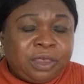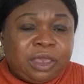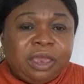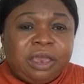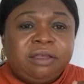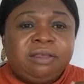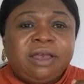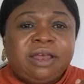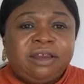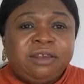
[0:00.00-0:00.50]

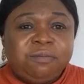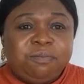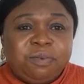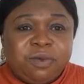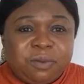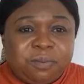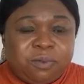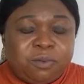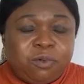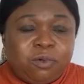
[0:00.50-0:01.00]
elderly
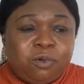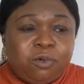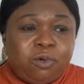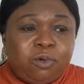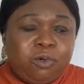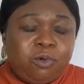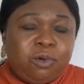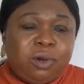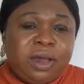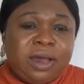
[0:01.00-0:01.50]
people
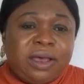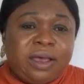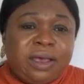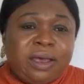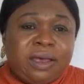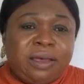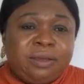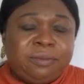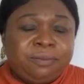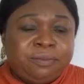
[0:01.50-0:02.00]
who
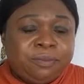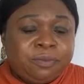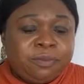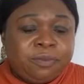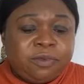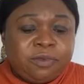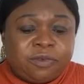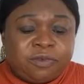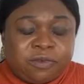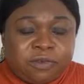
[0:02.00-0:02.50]
are
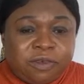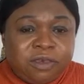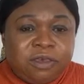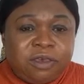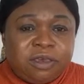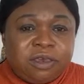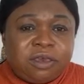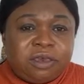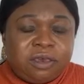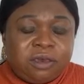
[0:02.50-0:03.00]

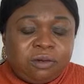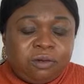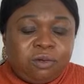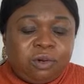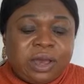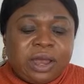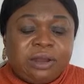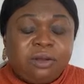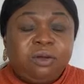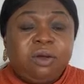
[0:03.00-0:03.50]
sick, who
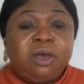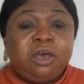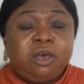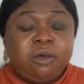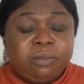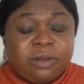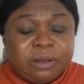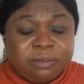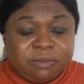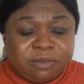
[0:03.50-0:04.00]
cannot
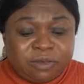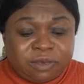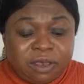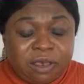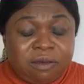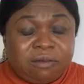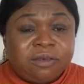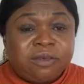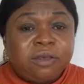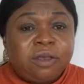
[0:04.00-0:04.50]
help
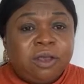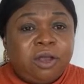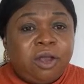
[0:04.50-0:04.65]
themselves,